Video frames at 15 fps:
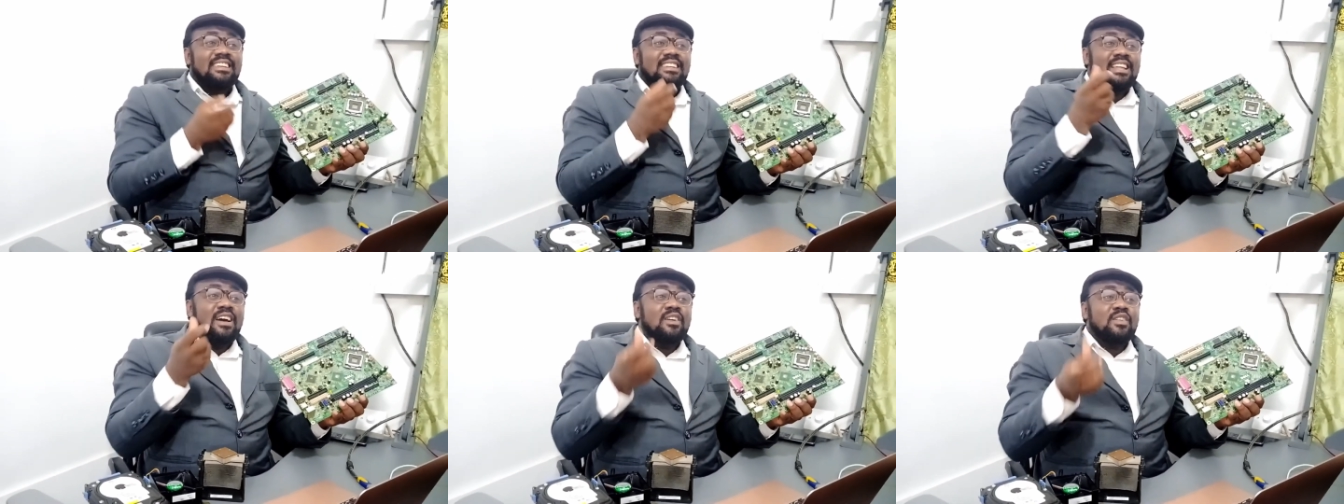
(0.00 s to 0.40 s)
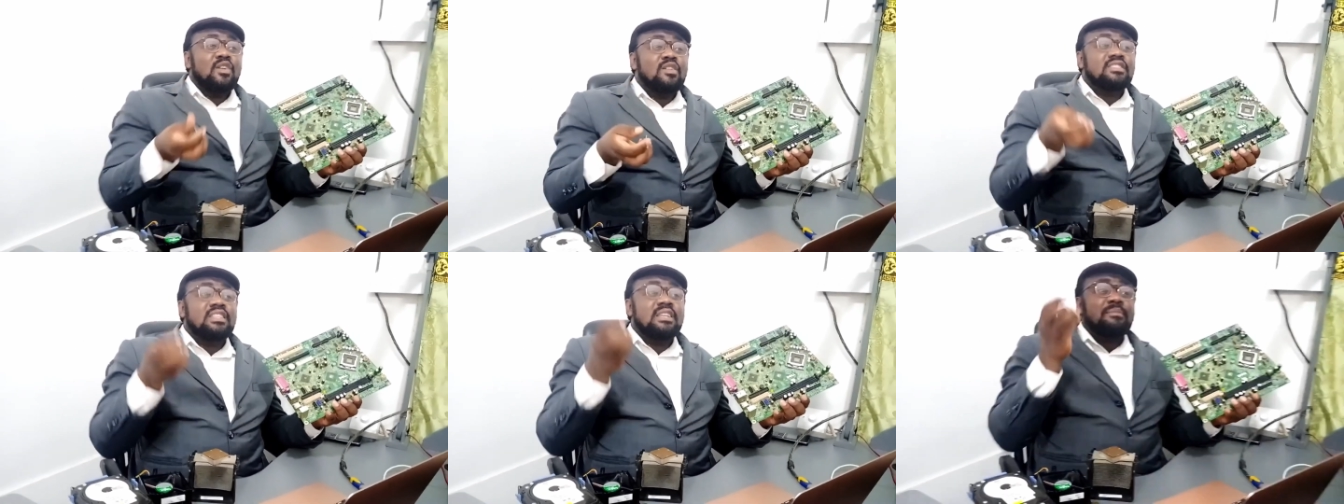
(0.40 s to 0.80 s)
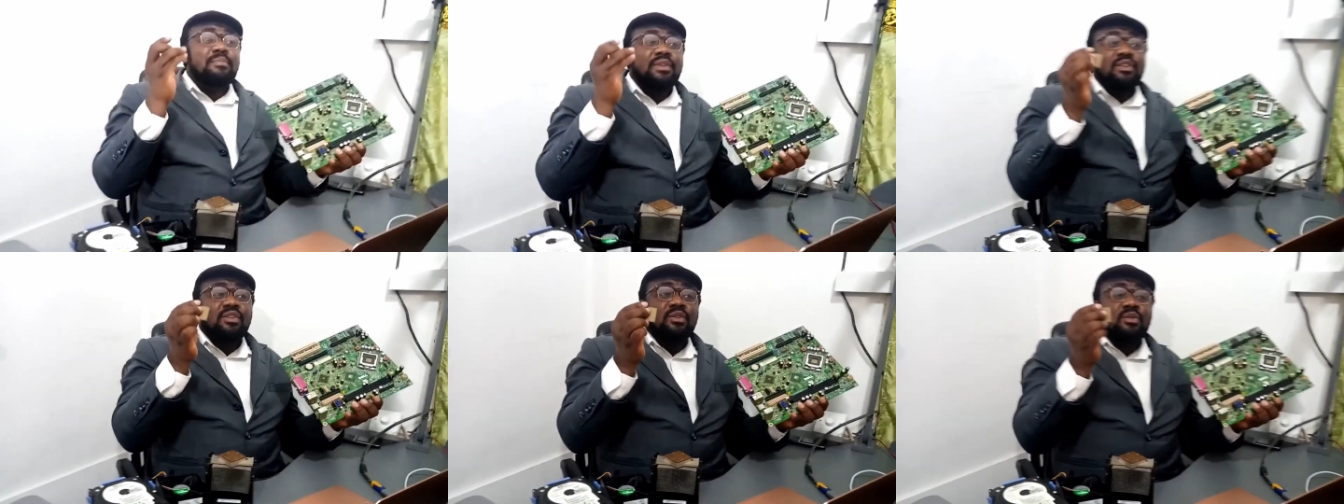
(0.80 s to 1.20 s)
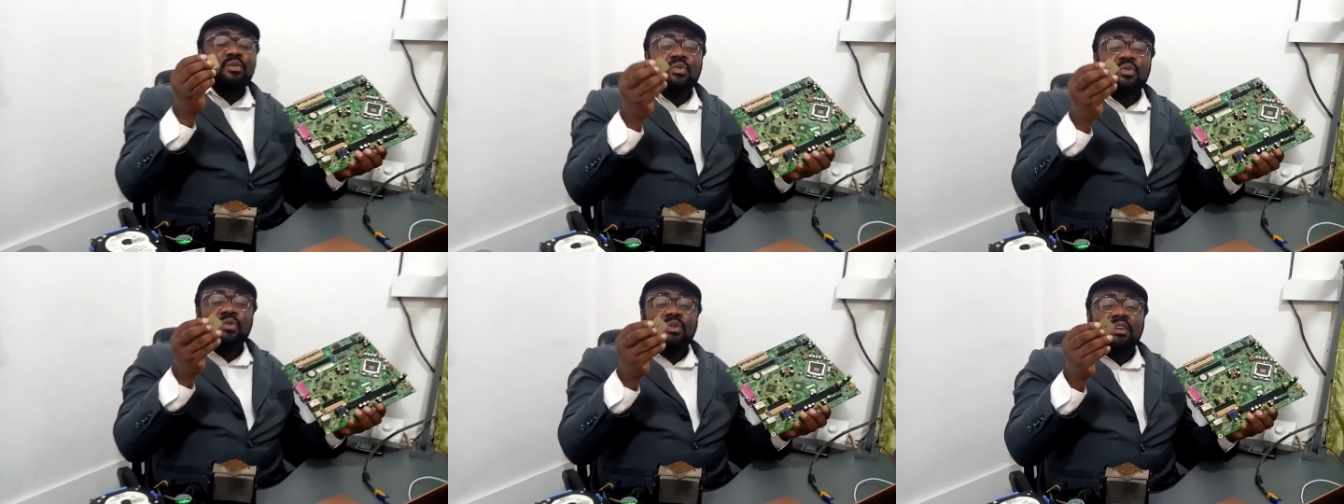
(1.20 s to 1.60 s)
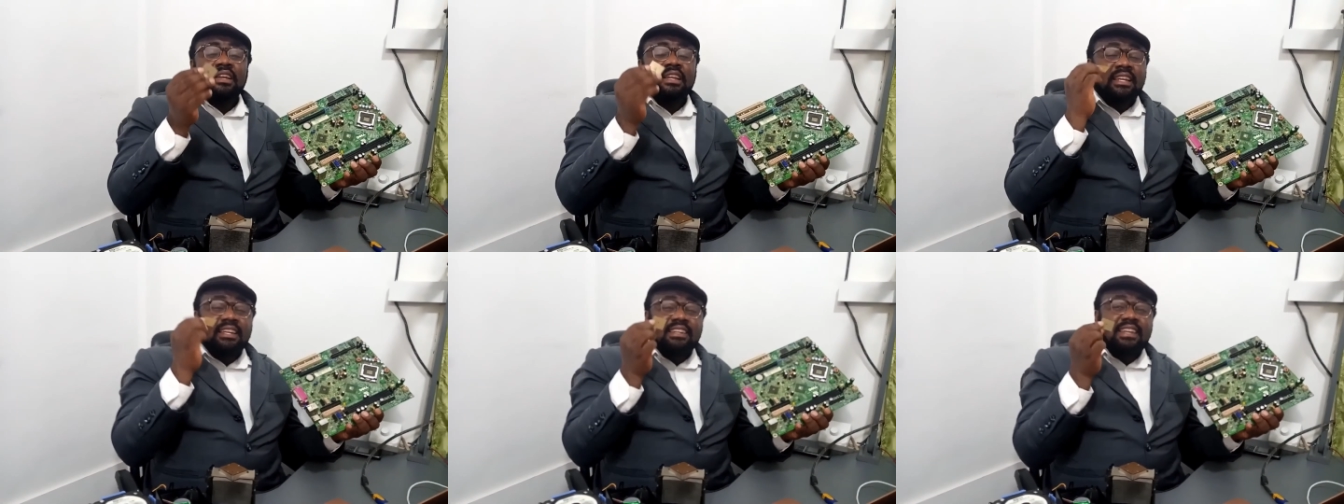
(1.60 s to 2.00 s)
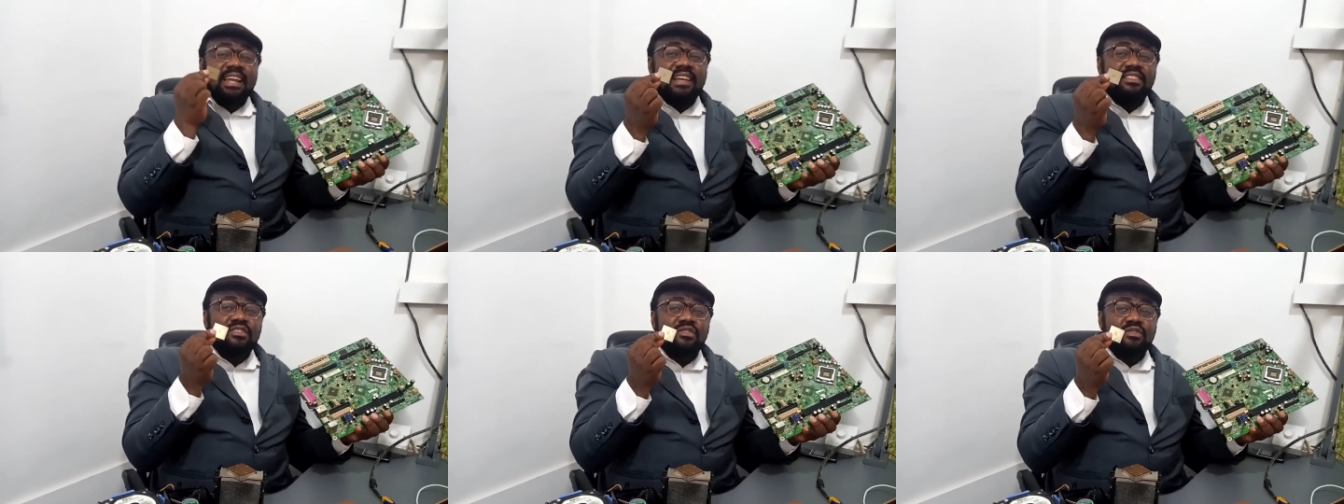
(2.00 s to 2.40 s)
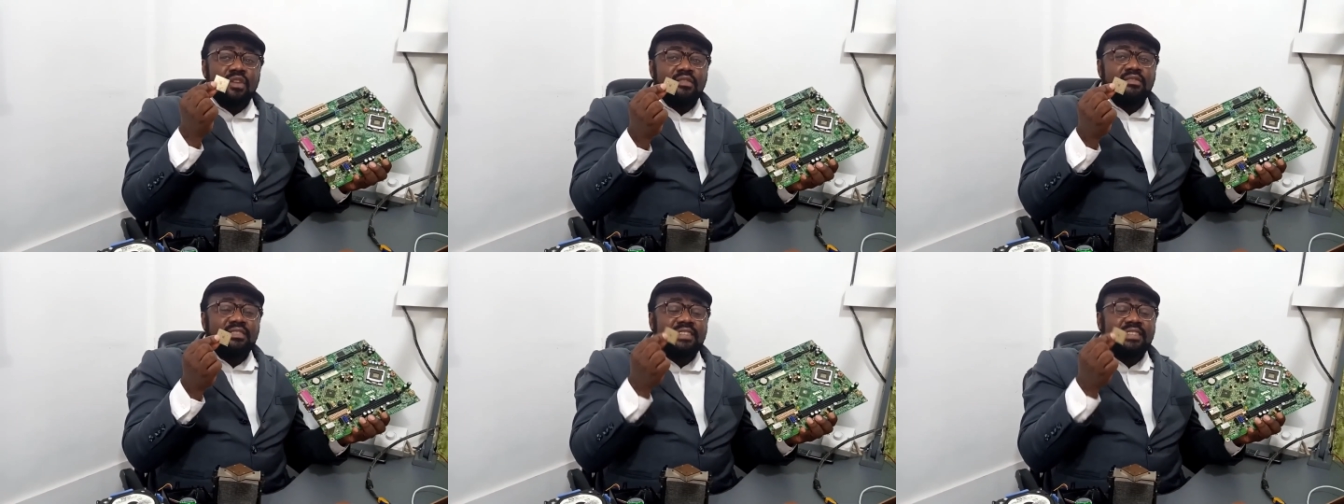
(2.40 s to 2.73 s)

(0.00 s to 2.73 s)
Now your CPU does not,